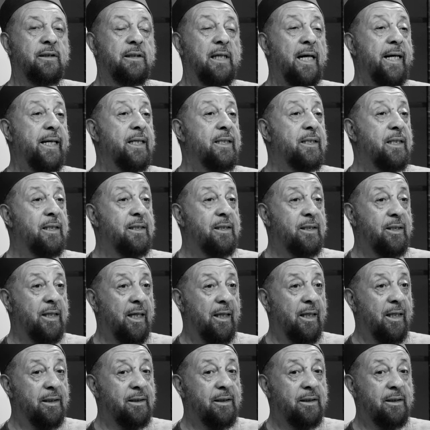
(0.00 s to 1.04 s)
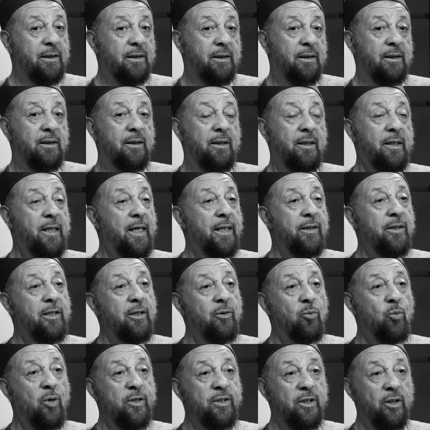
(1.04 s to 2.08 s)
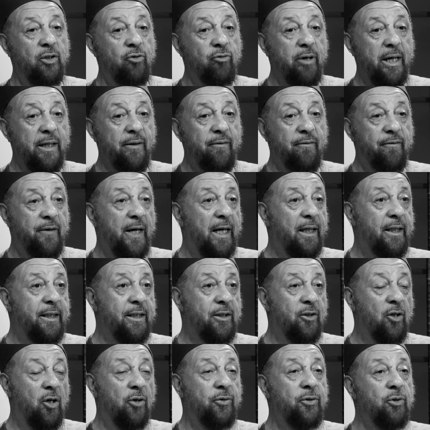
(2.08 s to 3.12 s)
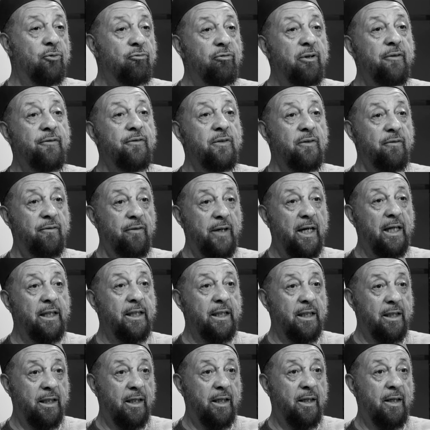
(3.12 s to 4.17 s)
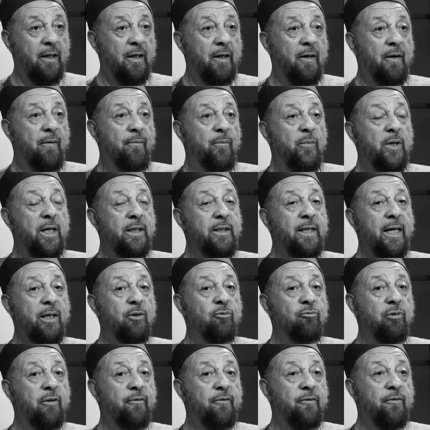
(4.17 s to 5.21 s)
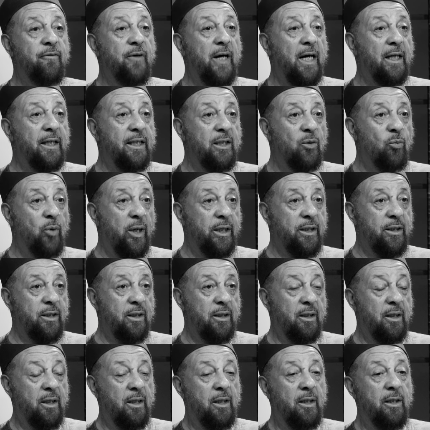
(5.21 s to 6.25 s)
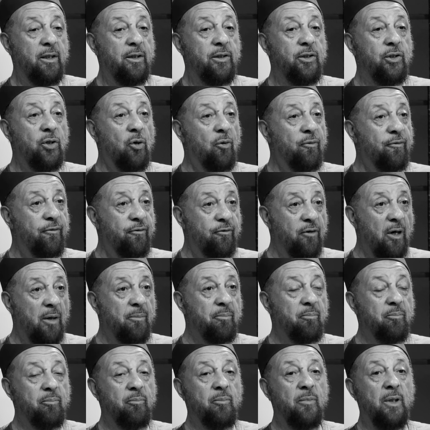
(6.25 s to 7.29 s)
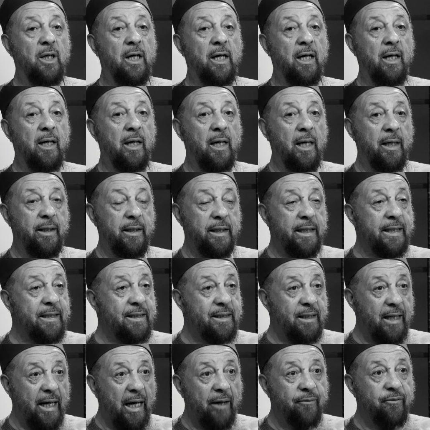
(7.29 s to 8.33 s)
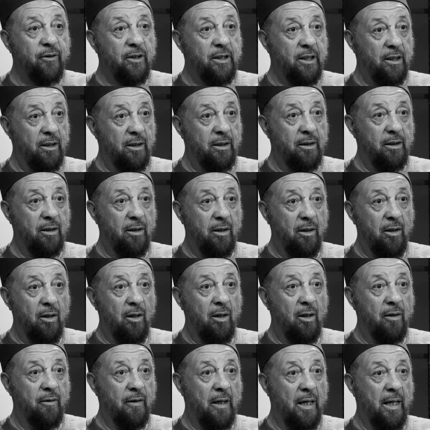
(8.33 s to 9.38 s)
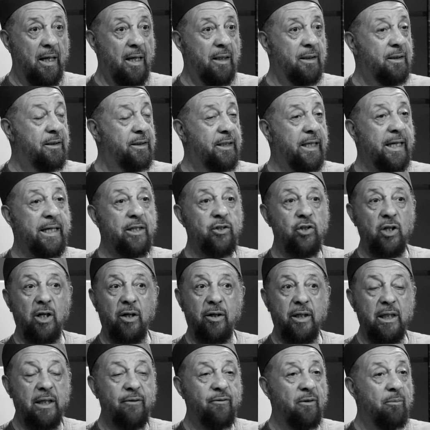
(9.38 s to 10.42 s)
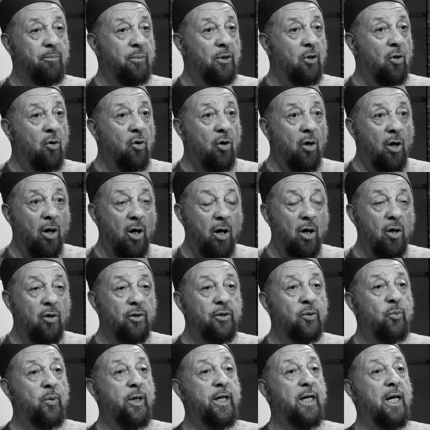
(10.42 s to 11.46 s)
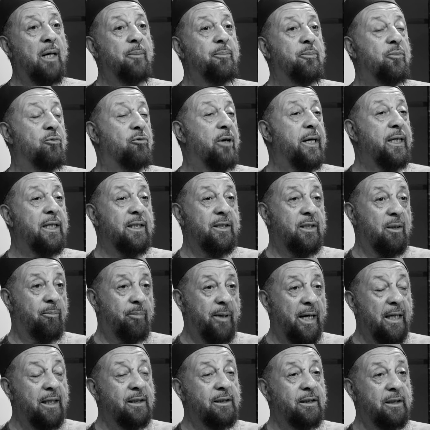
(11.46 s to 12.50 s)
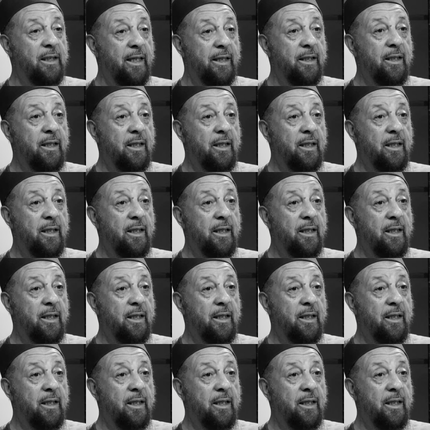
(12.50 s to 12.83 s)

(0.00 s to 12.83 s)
scientists tell us that there was a great valley called the Rift Valley. And that Rift Valley went, you know, from East Africa, Kenya, and even below, all the way up right into Palestine.